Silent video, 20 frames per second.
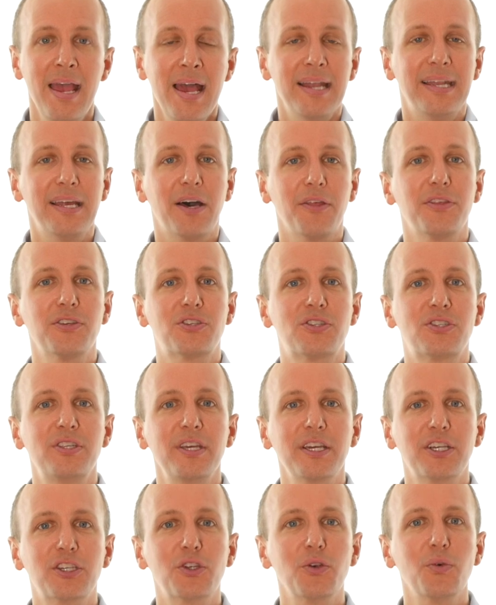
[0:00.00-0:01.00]
Now, the
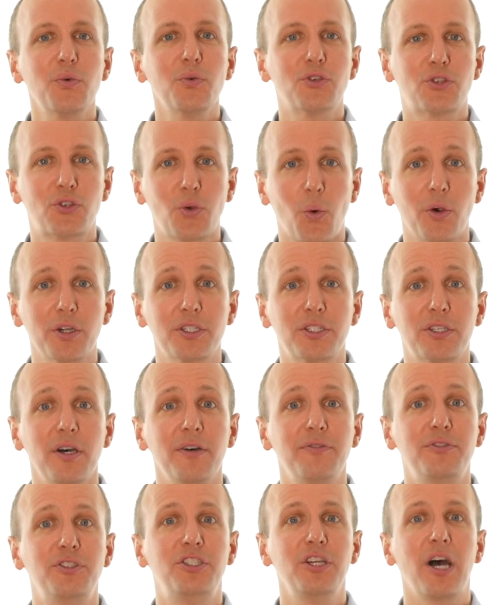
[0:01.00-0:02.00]
6th source
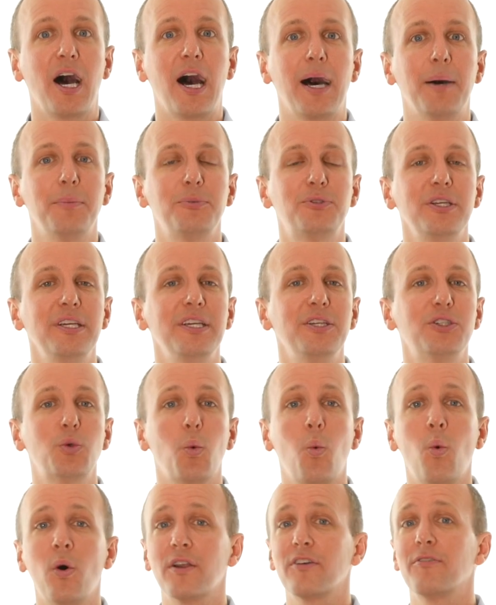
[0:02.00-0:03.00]
of jobs is
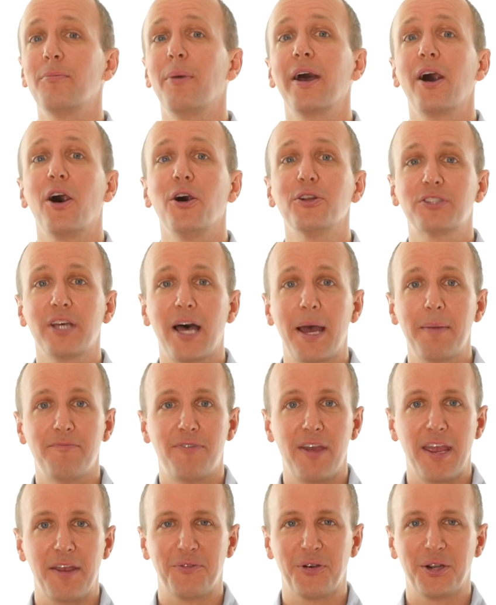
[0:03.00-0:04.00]
one of my all-time
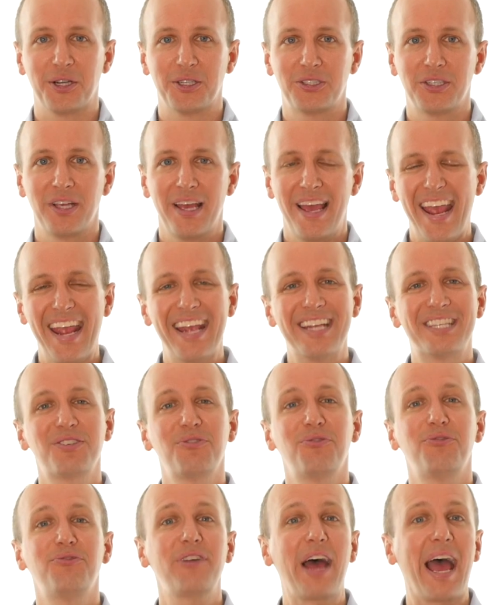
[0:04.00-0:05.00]
favorites.
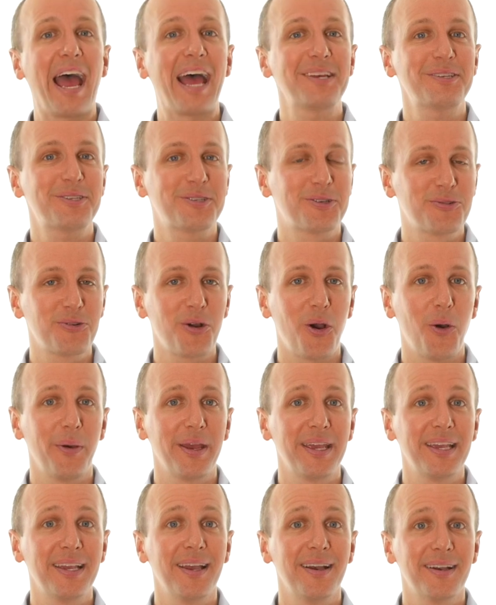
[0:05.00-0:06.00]
It's
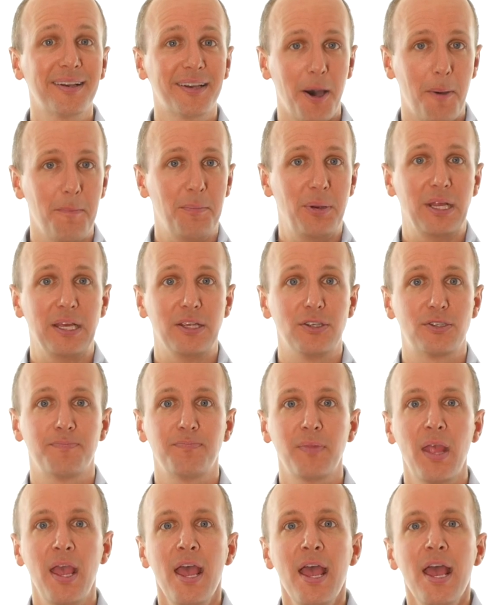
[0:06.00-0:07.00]
fast-growing companies.
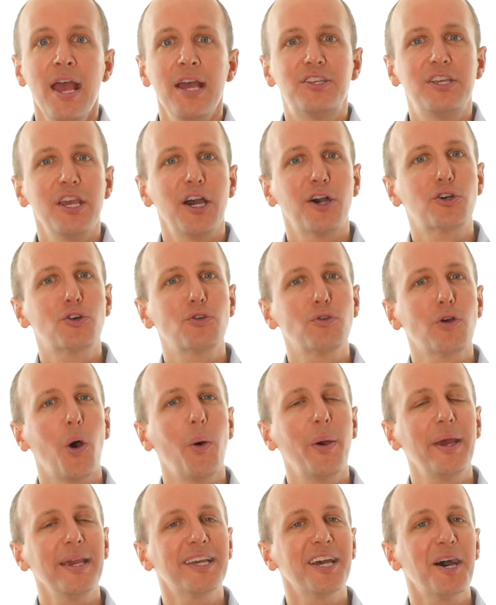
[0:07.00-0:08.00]
See, a
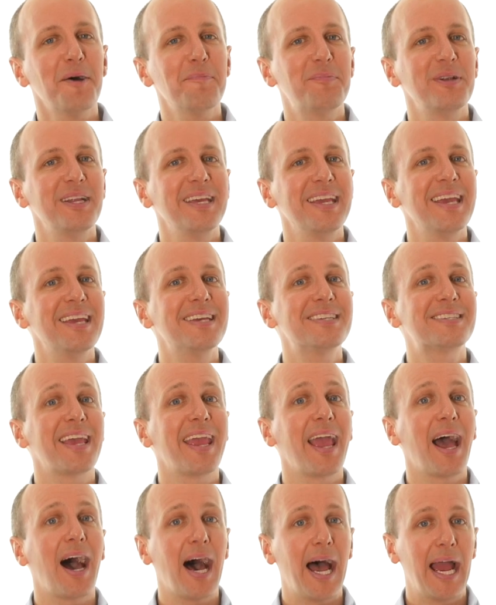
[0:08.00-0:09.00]
growing company is
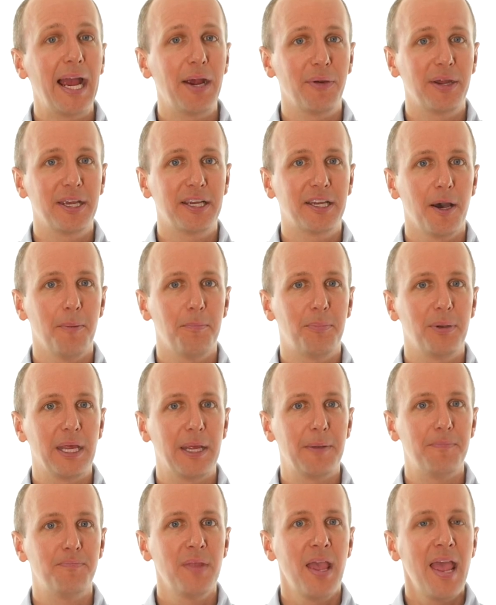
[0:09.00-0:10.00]
a hiring
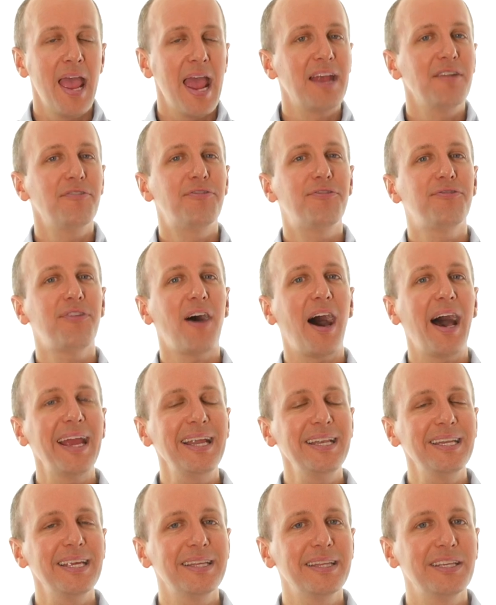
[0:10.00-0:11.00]
company, and
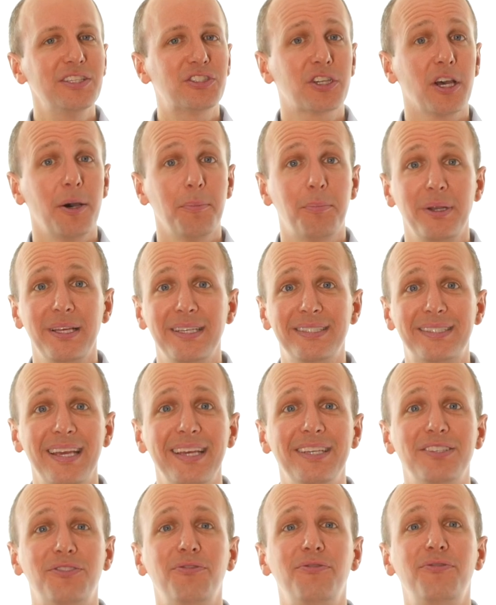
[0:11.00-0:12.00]
finding these companies
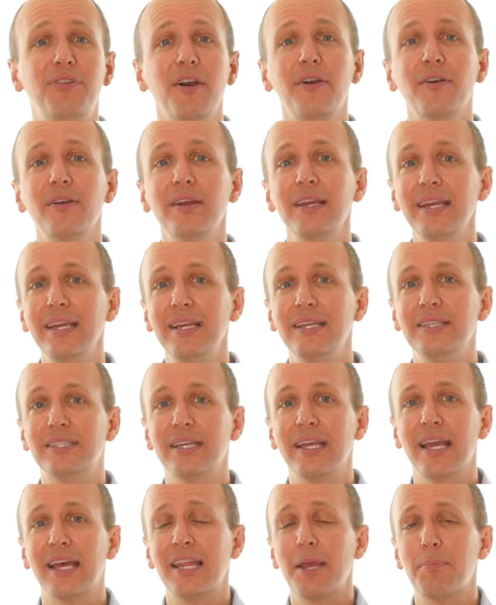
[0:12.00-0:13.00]
is very
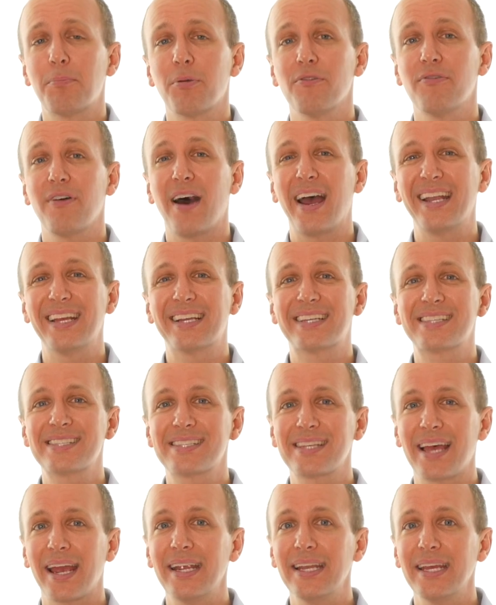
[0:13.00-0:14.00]
easy and they provide
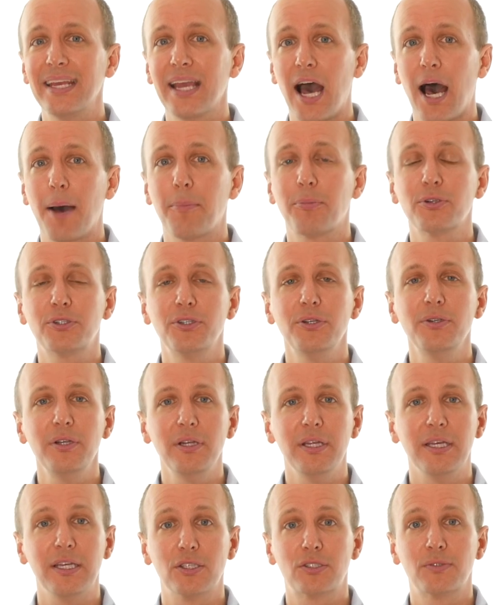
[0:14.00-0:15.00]
exciting
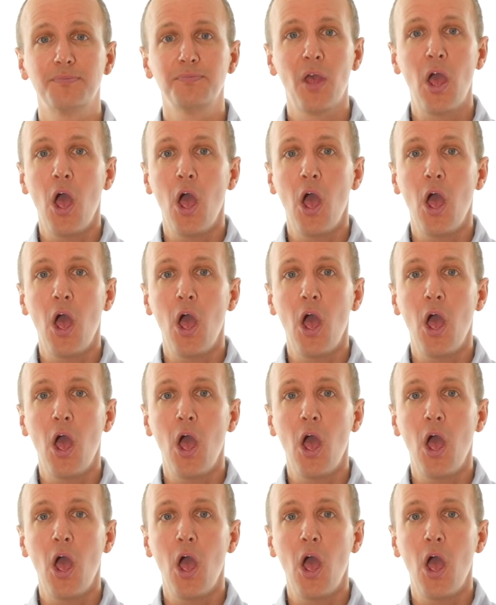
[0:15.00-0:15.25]
opportunities.